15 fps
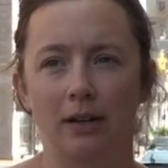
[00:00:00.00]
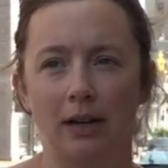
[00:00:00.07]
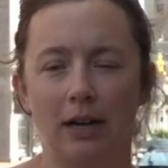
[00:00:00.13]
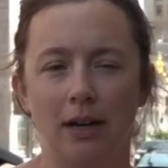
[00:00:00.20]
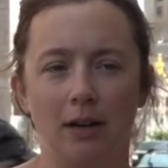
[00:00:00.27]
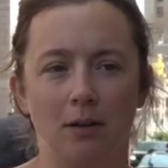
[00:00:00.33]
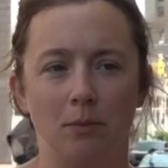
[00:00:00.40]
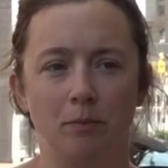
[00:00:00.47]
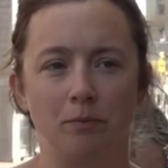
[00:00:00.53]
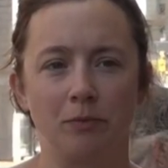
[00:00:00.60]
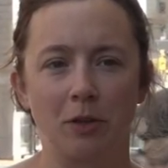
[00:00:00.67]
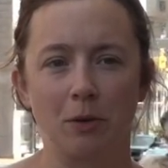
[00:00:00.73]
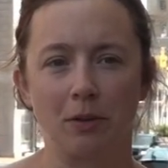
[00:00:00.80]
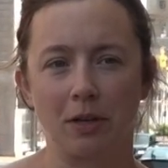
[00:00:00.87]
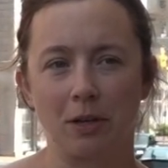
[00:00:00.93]

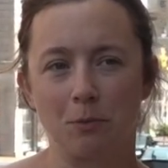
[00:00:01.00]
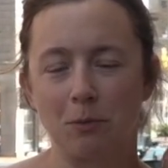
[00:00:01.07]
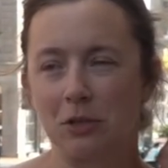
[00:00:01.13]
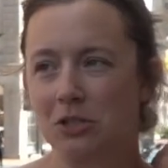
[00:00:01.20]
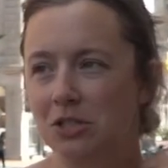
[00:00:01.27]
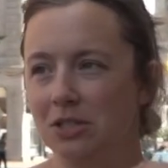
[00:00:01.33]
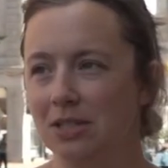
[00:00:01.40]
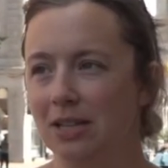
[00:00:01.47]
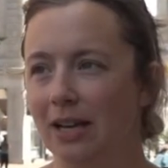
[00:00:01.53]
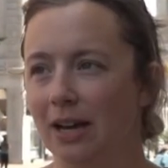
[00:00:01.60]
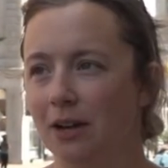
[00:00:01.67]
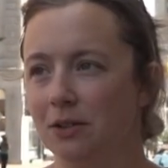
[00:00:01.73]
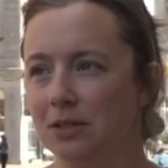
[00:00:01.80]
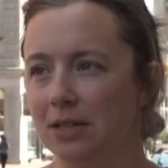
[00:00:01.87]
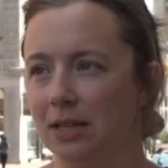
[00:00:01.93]
like emergency
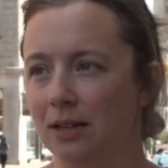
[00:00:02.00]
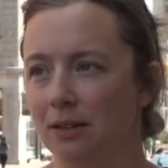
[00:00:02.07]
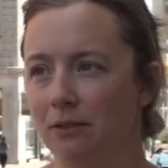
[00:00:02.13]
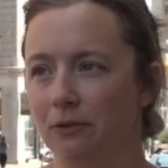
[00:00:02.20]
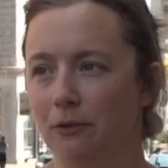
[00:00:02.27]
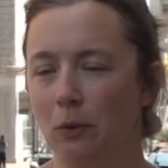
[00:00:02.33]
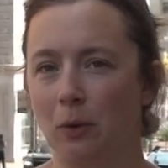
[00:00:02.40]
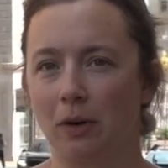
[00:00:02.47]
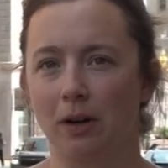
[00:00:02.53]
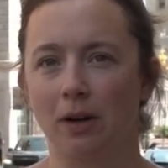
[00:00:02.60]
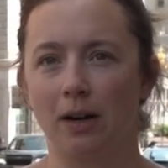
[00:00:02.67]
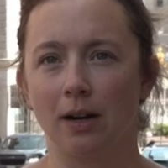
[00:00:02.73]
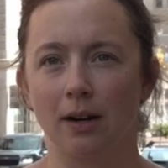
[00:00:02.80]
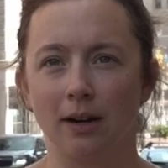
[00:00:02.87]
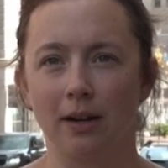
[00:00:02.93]
housing for
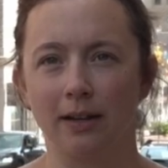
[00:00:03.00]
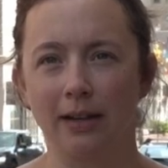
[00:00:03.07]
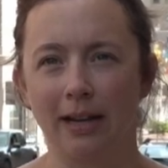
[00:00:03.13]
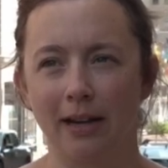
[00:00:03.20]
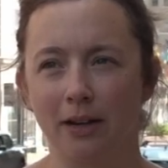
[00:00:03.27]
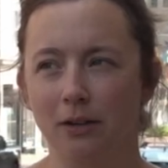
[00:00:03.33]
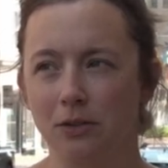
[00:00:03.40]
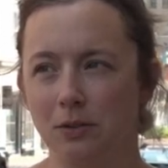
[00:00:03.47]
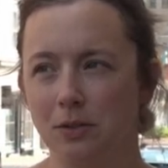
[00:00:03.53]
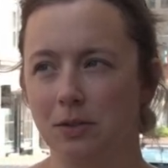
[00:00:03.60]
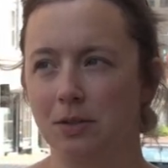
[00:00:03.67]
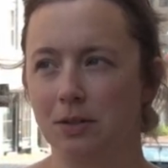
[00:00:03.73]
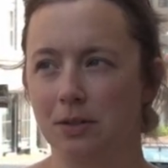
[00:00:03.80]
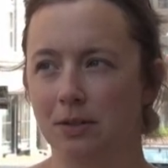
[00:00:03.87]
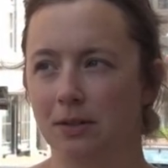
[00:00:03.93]
our
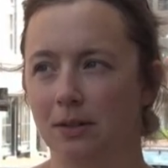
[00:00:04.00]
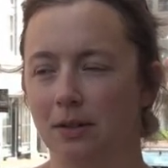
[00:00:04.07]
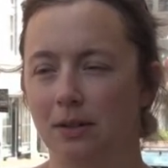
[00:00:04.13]
unhoused